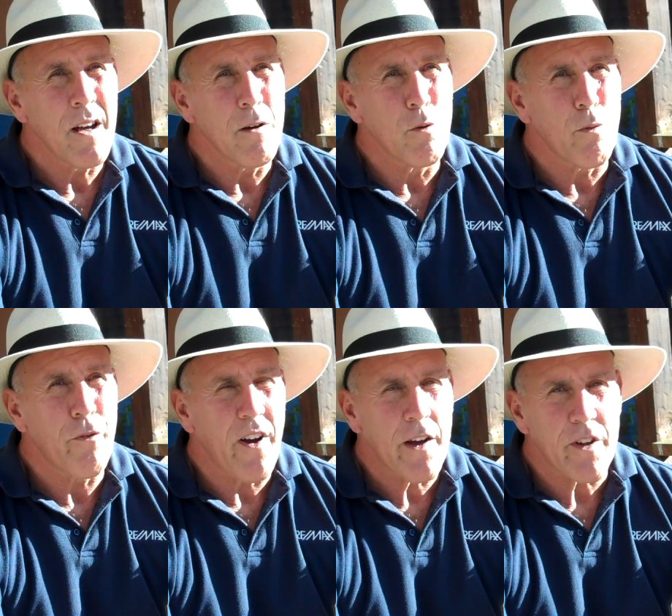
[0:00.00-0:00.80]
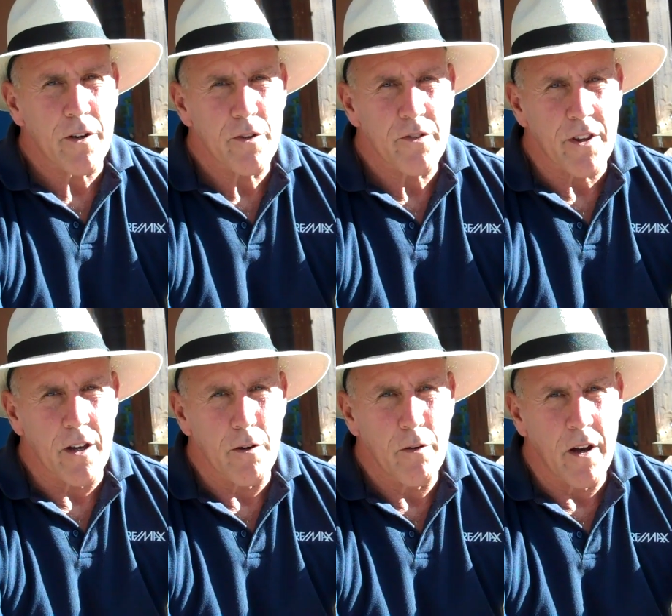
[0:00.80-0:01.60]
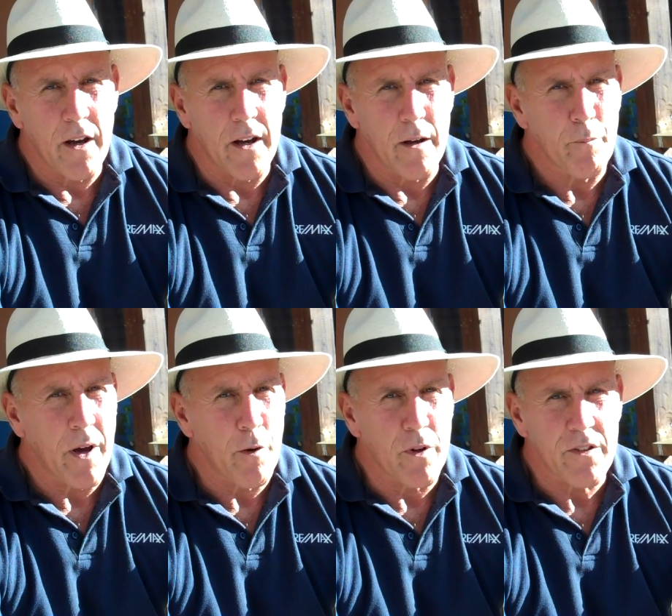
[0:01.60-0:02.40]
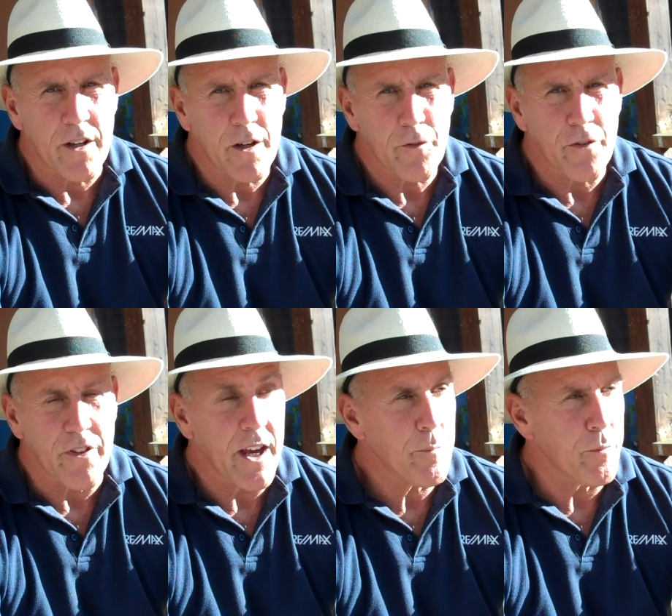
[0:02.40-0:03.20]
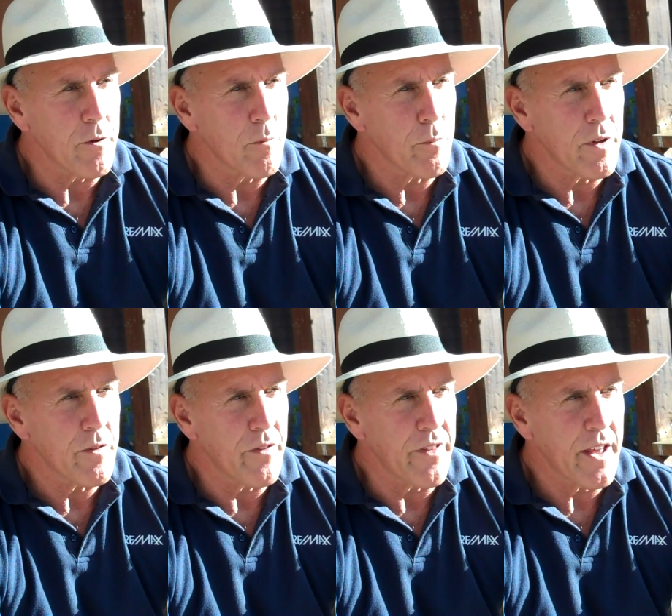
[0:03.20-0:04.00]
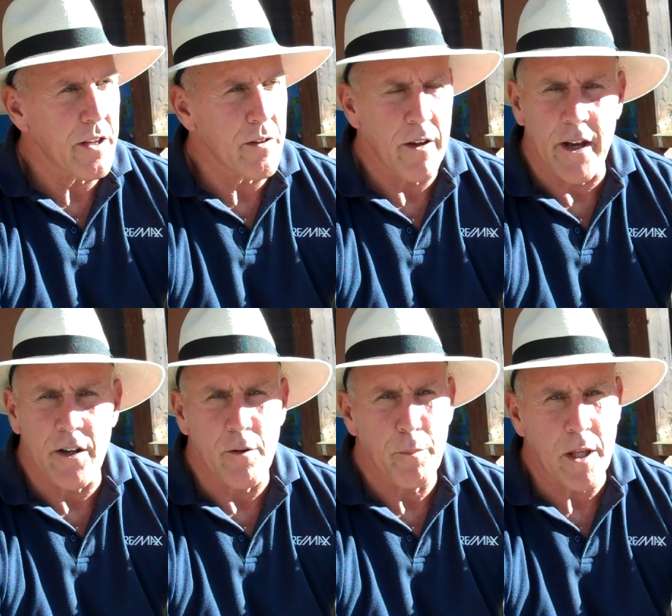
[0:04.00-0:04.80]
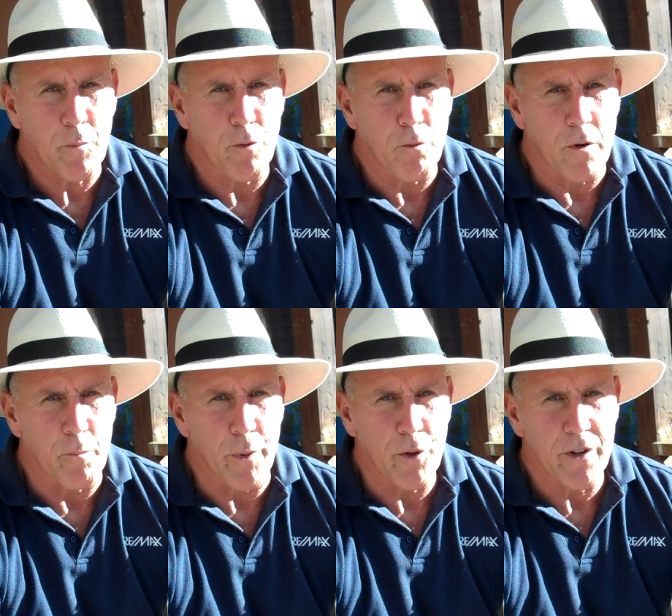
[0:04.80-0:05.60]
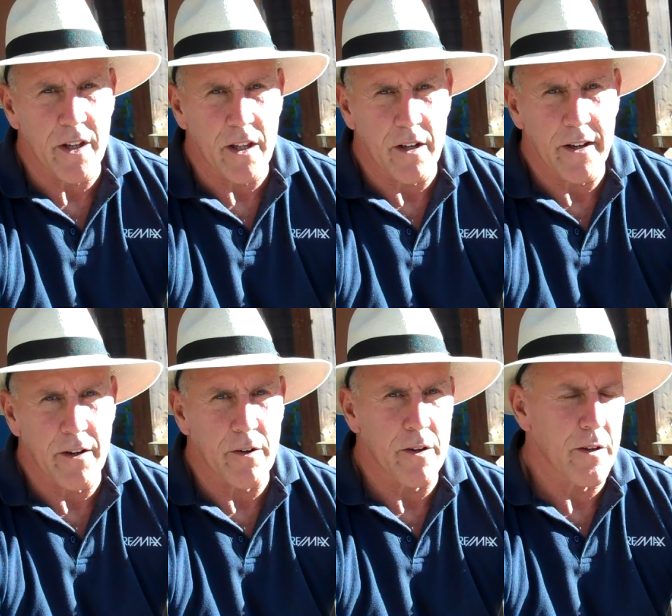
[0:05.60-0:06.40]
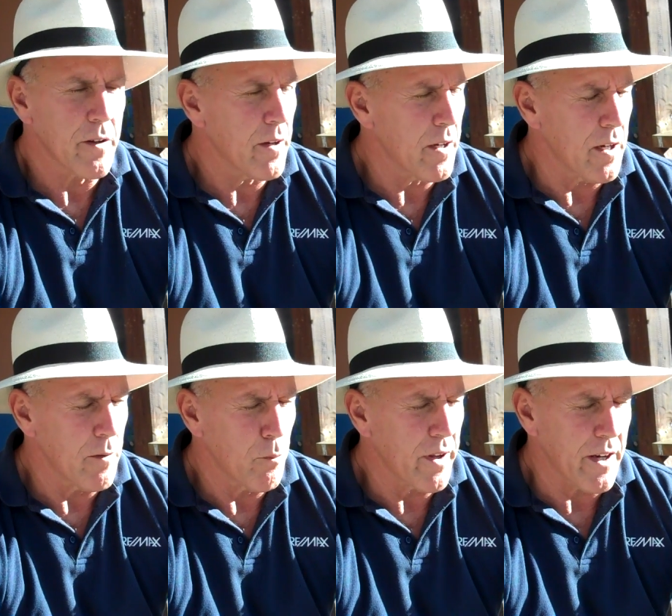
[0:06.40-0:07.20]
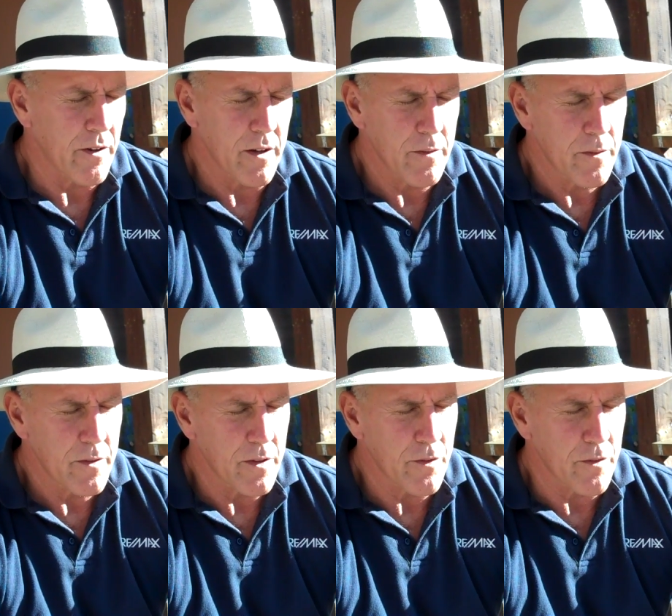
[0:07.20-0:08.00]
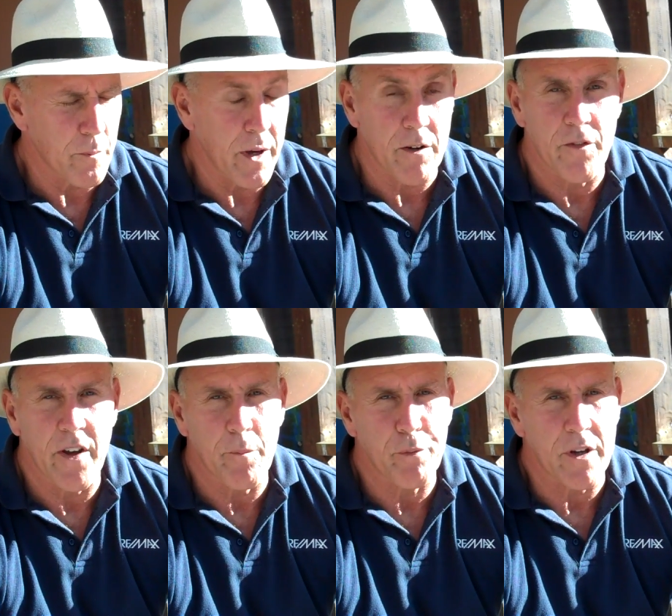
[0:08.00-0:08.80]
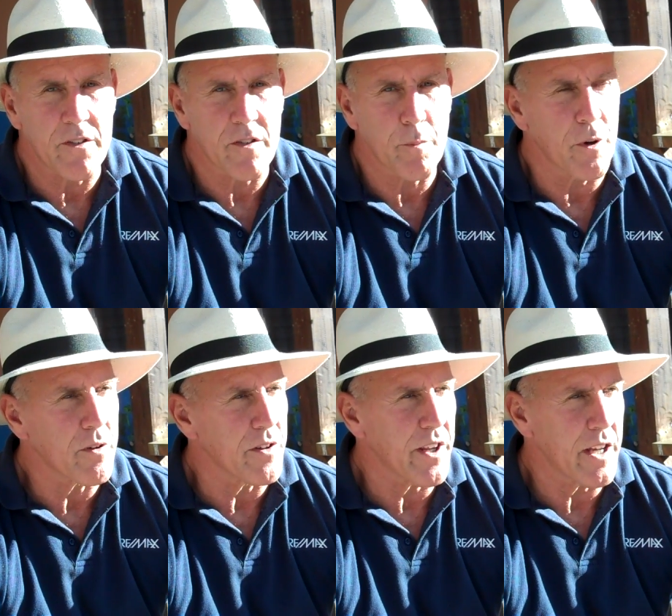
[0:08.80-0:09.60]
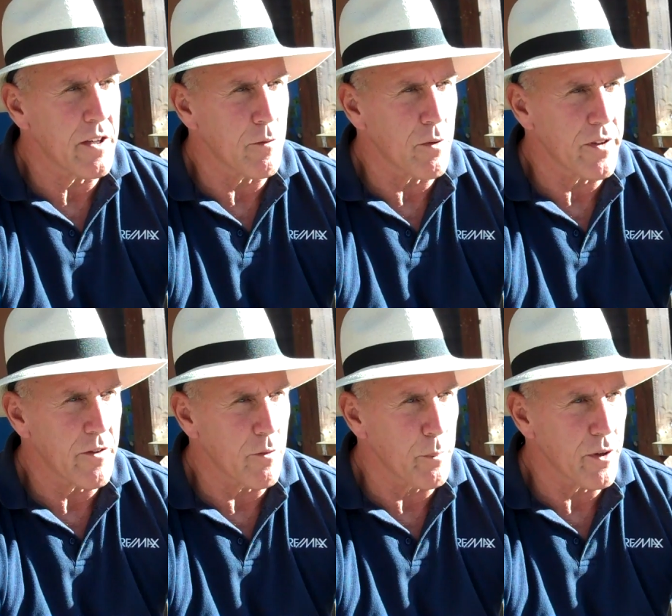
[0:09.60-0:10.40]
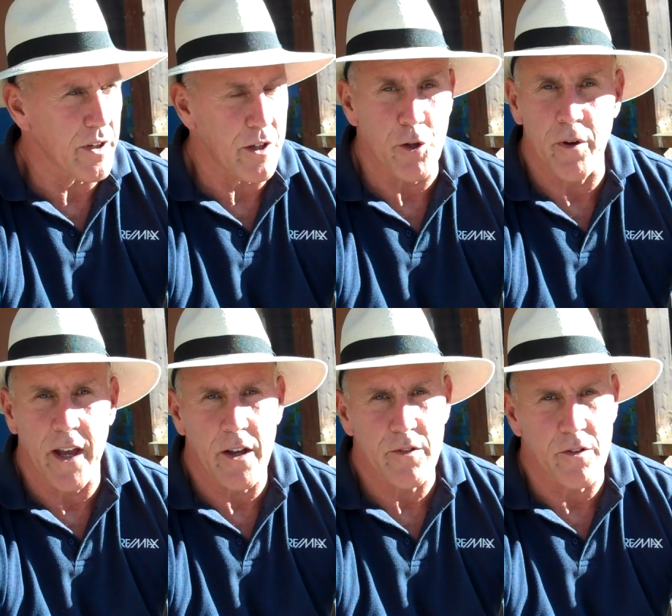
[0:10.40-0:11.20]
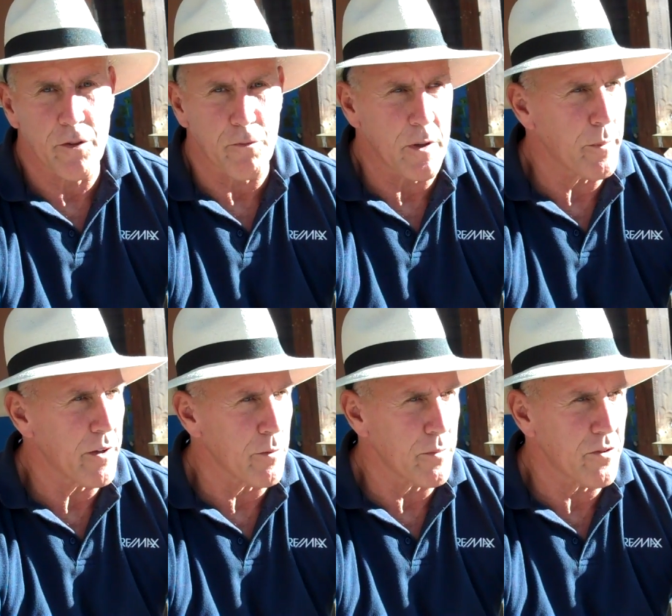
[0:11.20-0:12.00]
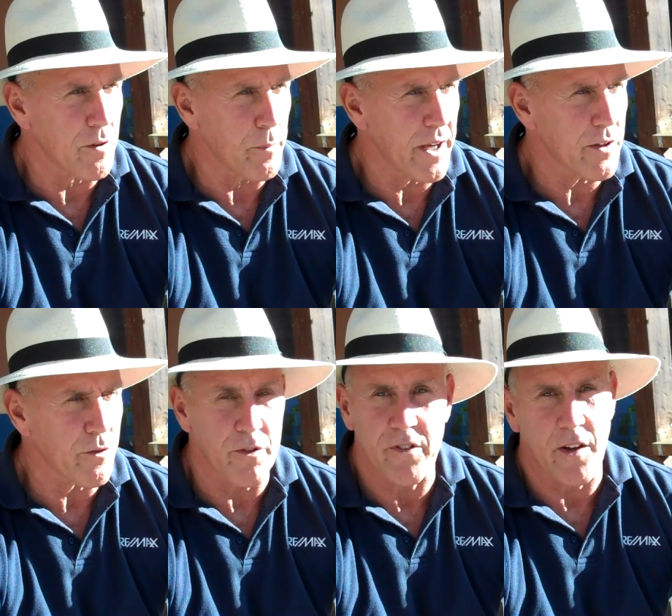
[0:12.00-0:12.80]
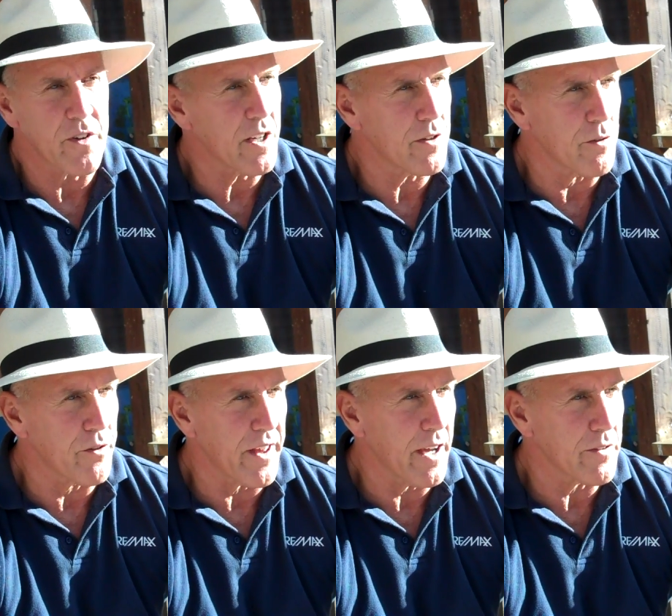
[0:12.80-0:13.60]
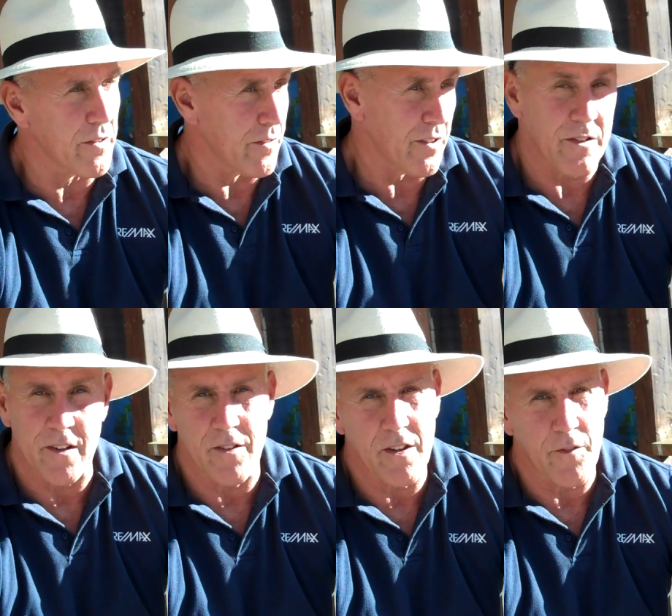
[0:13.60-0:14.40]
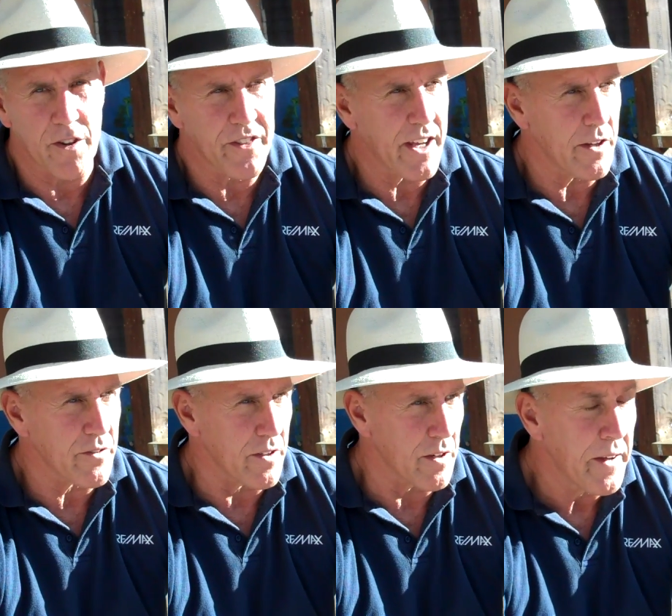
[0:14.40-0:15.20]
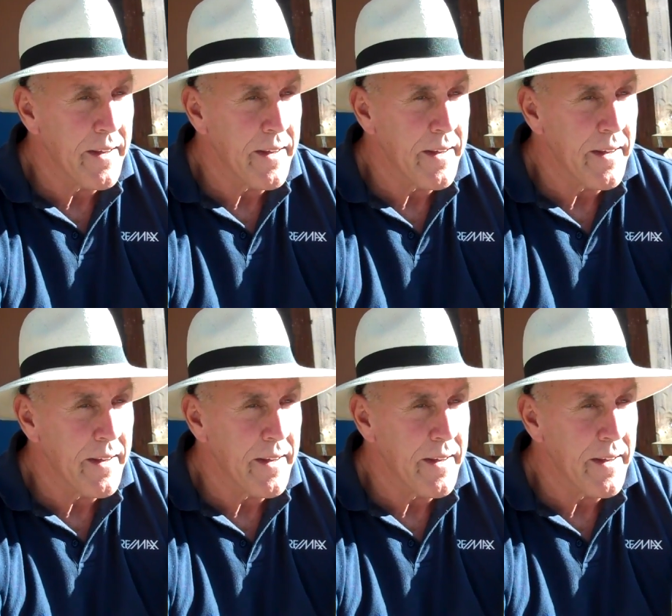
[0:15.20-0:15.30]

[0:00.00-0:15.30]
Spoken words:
Oh, 5 years ago, I wasn't here for that boom, but then I know people were building in an area, one area, just as a matter of fact, Breezes, Boquetania, where they were building new houses, 3 bedrooms, 2 baths for $72,000, $67,000.